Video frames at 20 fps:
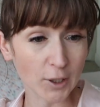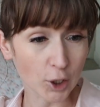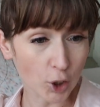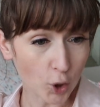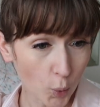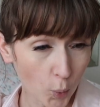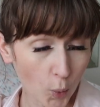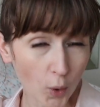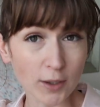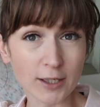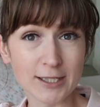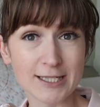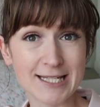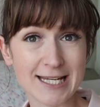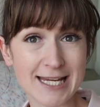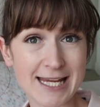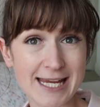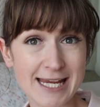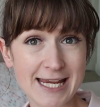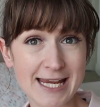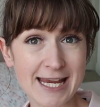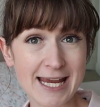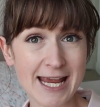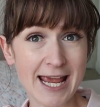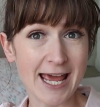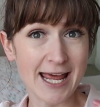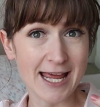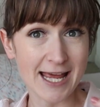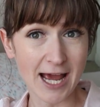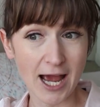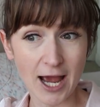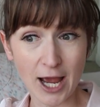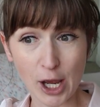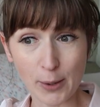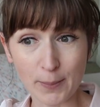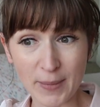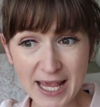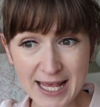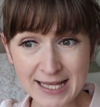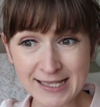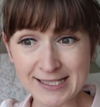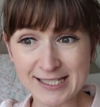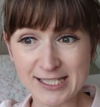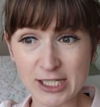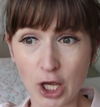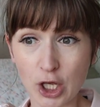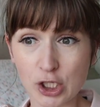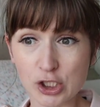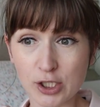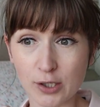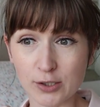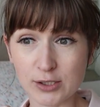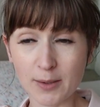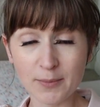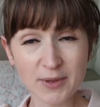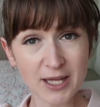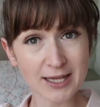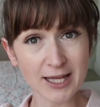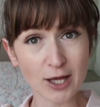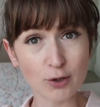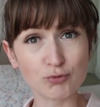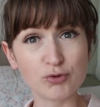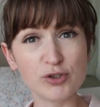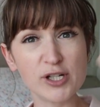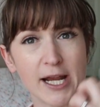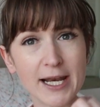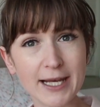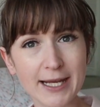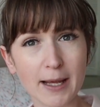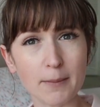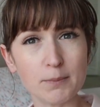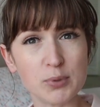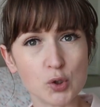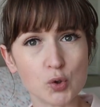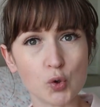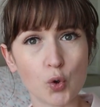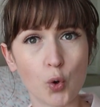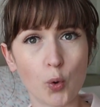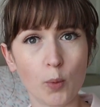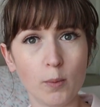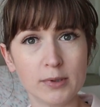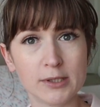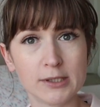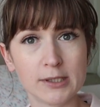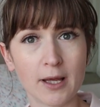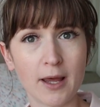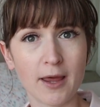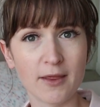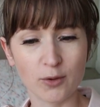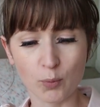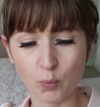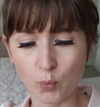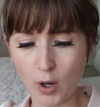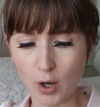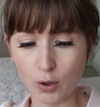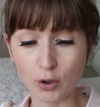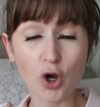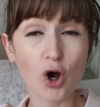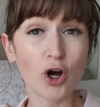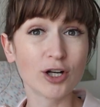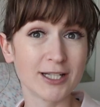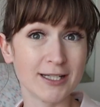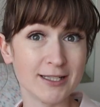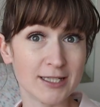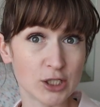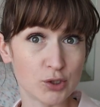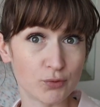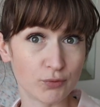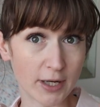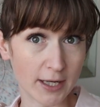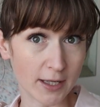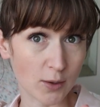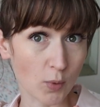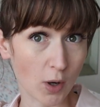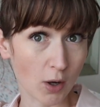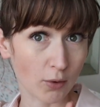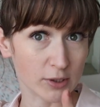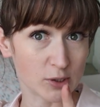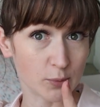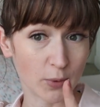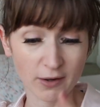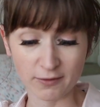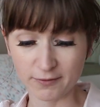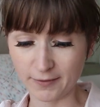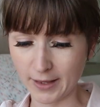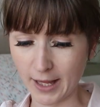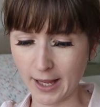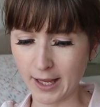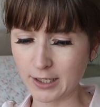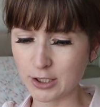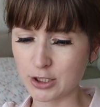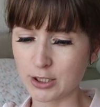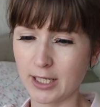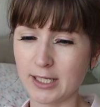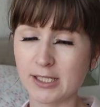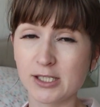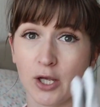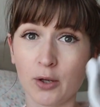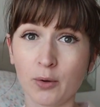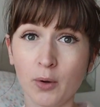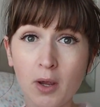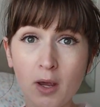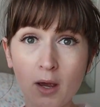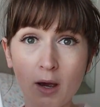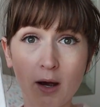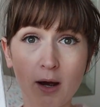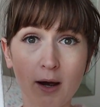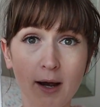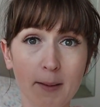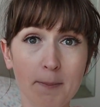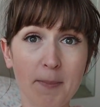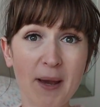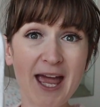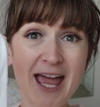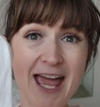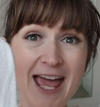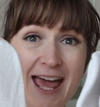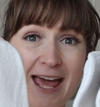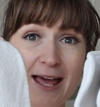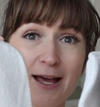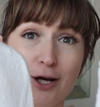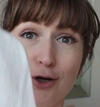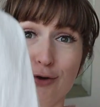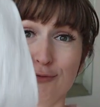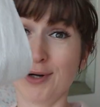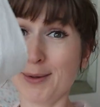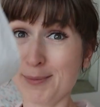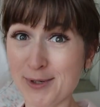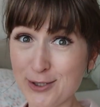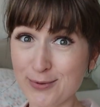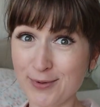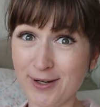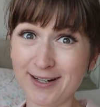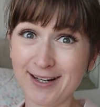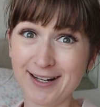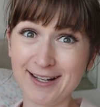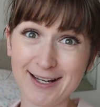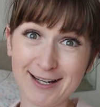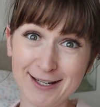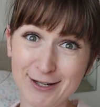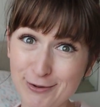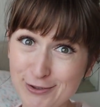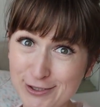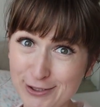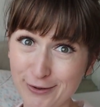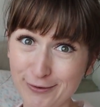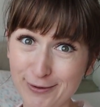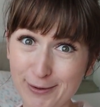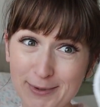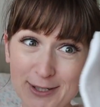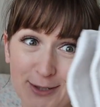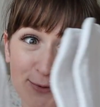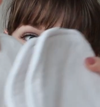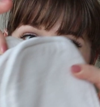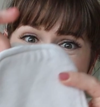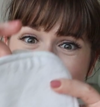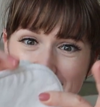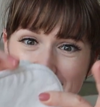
quality insert, so something that really absorbs them well. Cotton does really well as well for that actually. So I pair a rubbish one and a not so rubbish one